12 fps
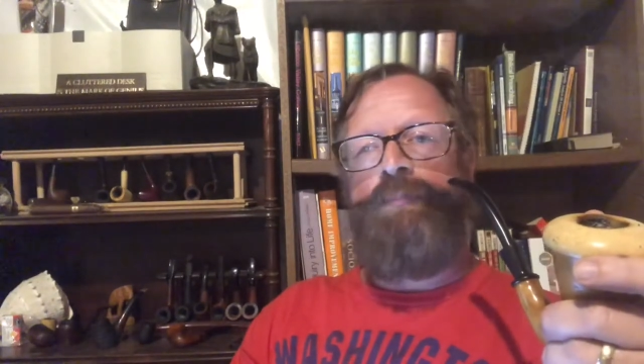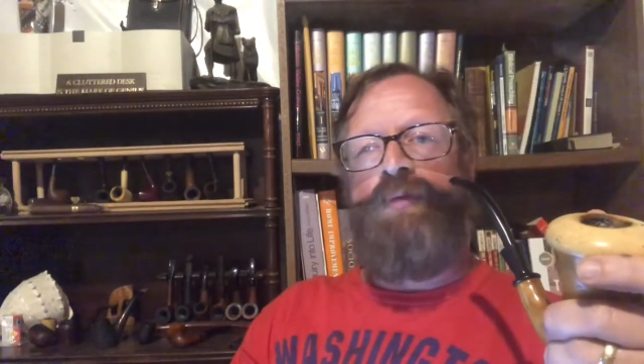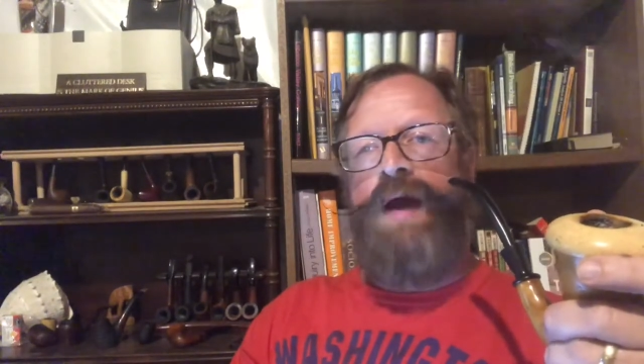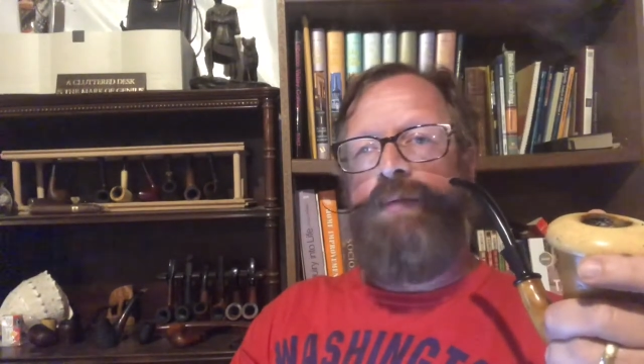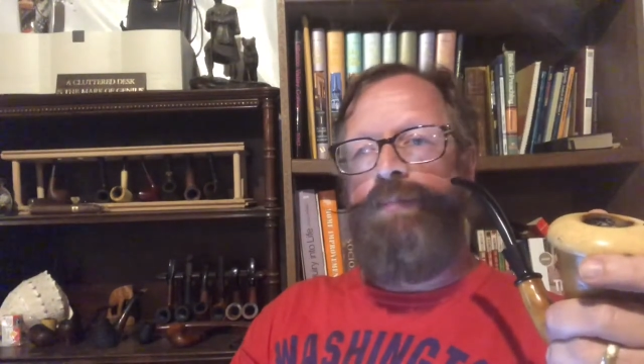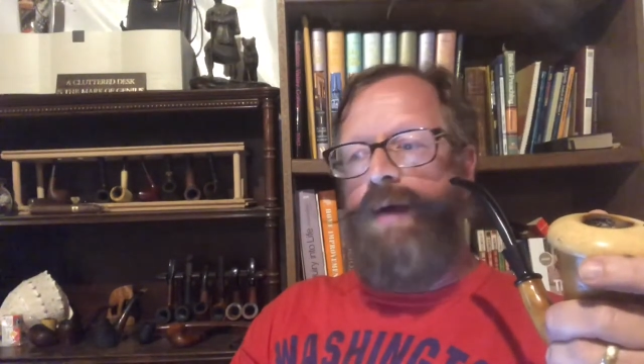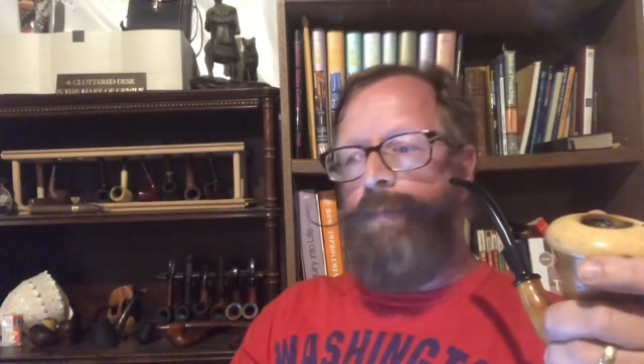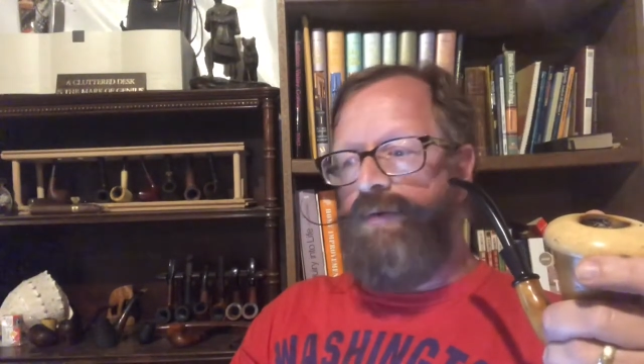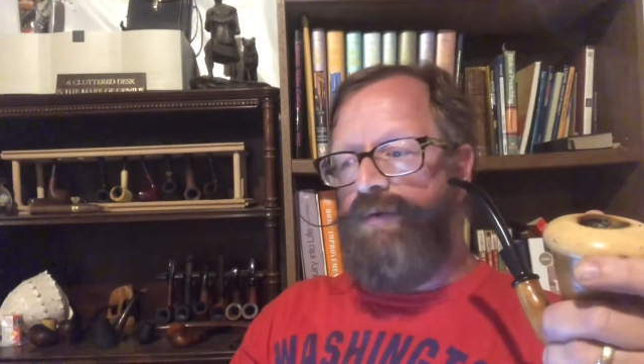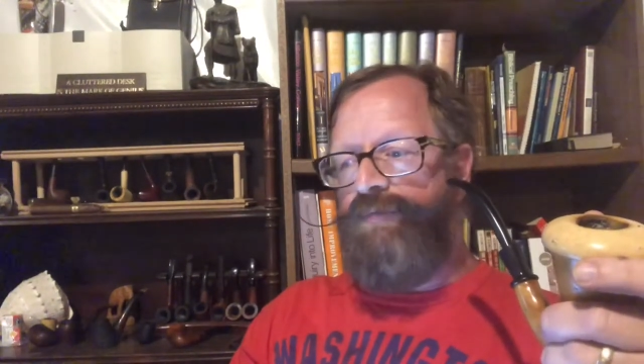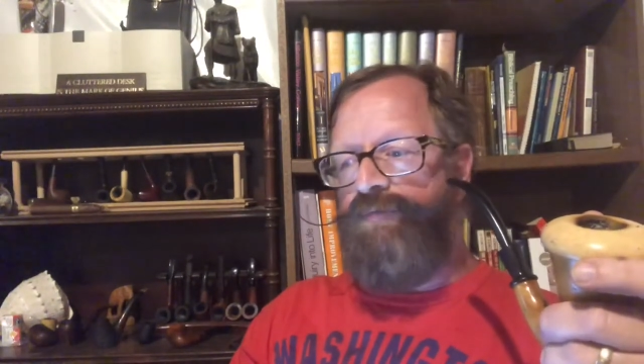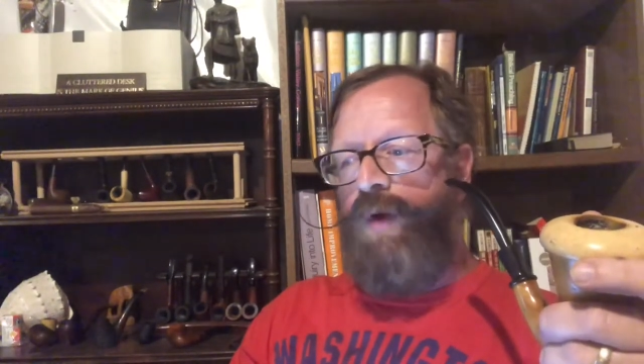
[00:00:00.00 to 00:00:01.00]
proud
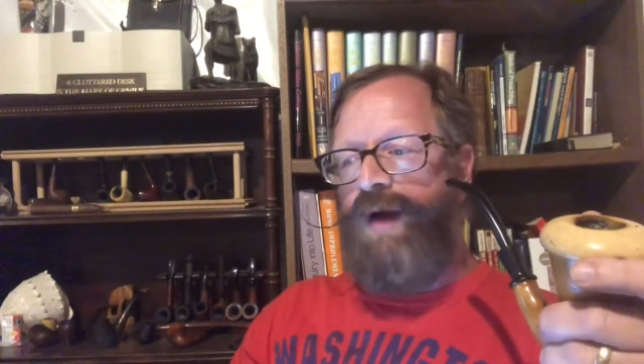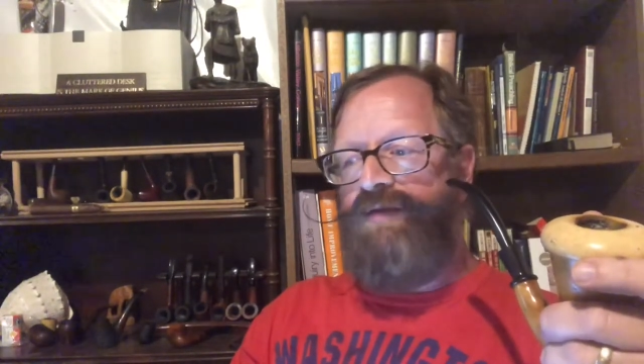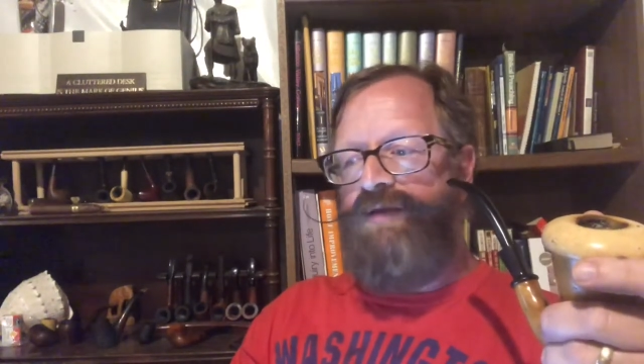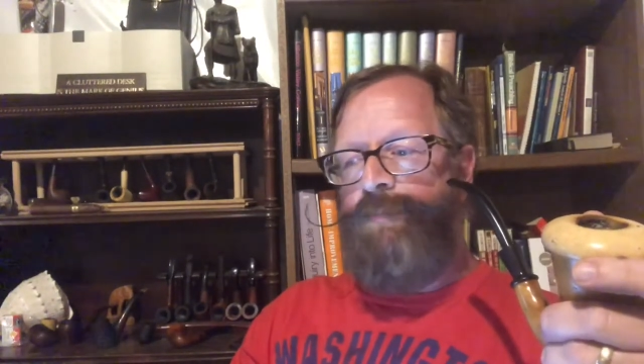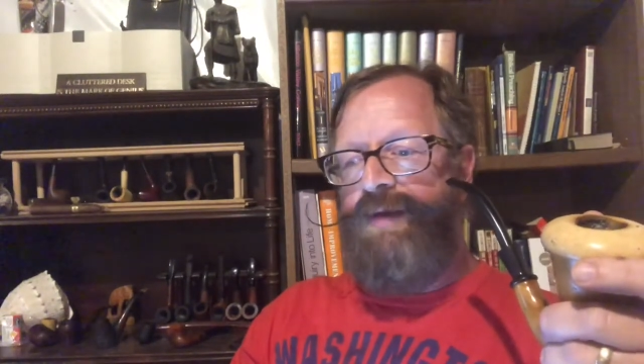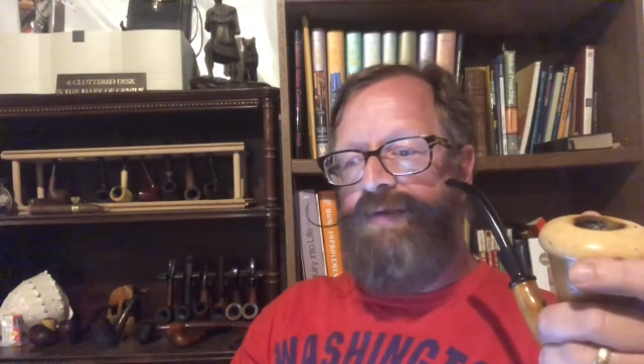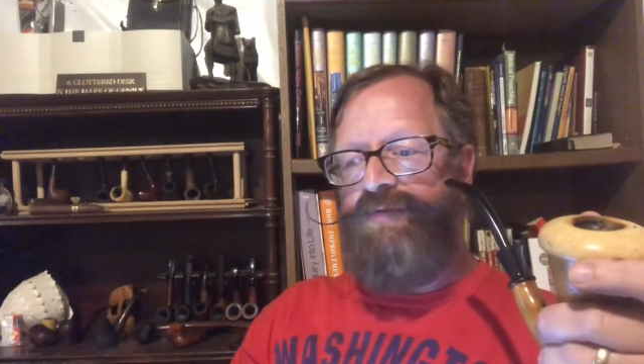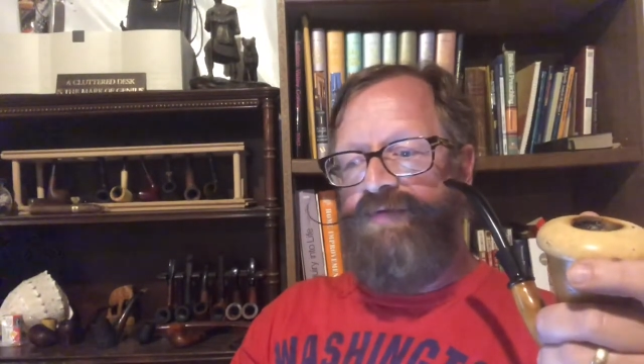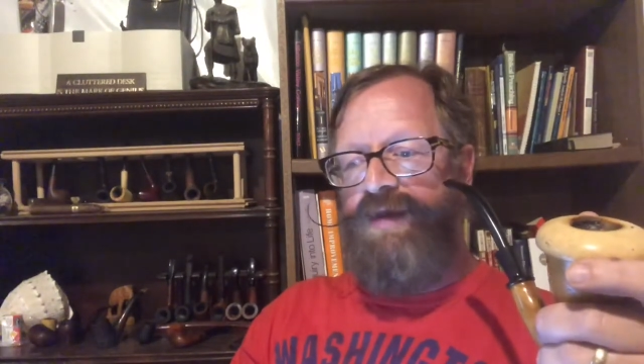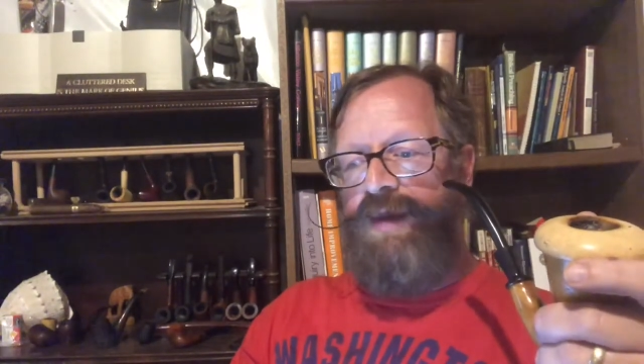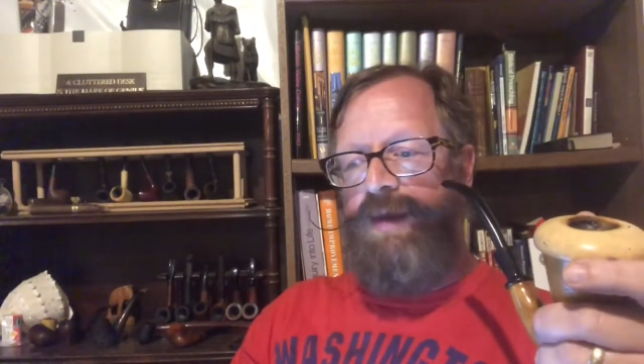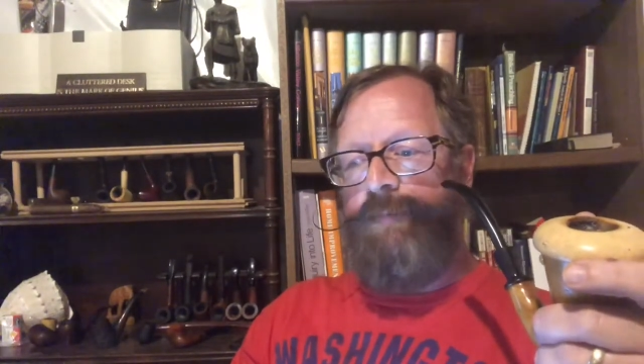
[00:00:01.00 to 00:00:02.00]
member of
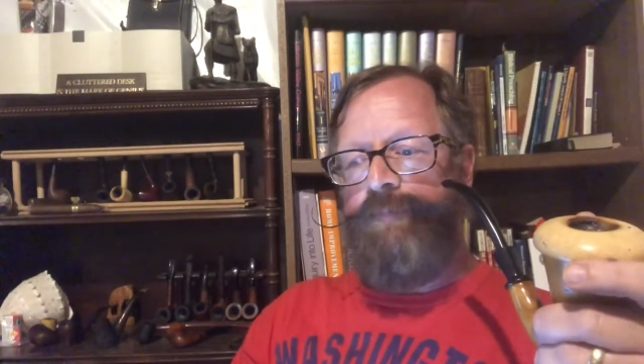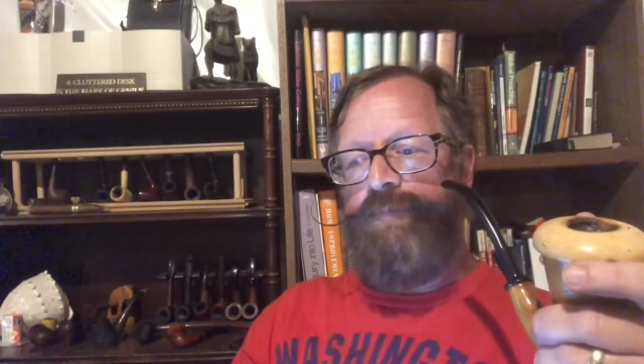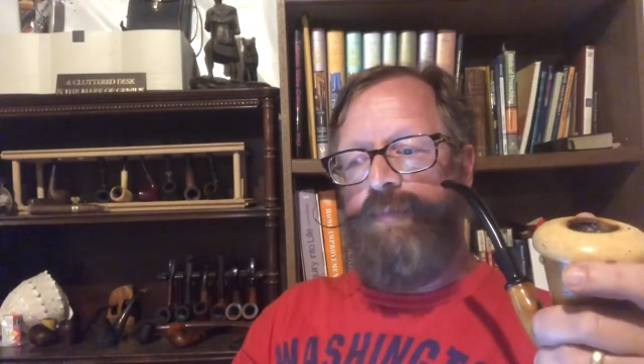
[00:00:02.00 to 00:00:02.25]
YTPC.